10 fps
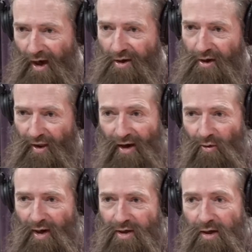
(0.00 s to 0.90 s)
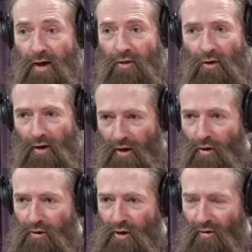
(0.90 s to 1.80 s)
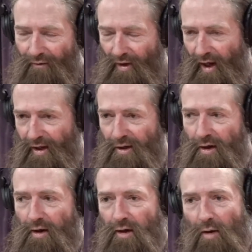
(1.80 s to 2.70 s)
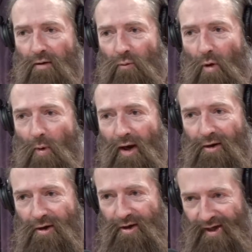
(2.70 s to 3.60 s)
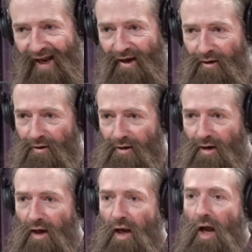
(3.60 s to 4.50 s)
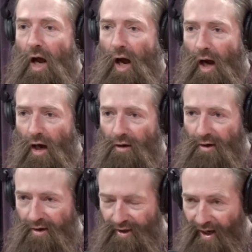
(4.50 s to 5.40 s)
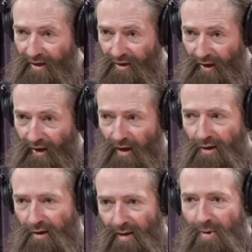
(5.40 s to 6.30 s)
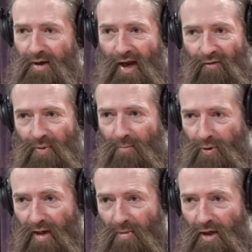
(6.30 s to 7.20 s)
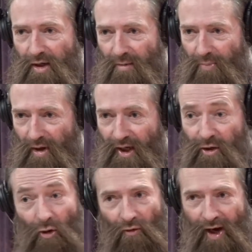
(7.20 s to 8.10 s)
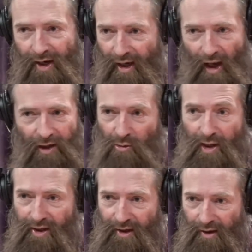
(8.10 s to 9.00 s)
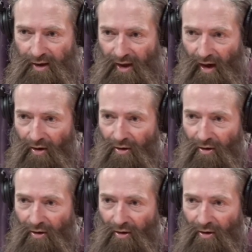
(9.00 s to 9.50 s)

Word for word: answer to that question is there are no new revelations in terms of what we understand. Our understanding seems to have been pretty much complete already, like 20 years ago.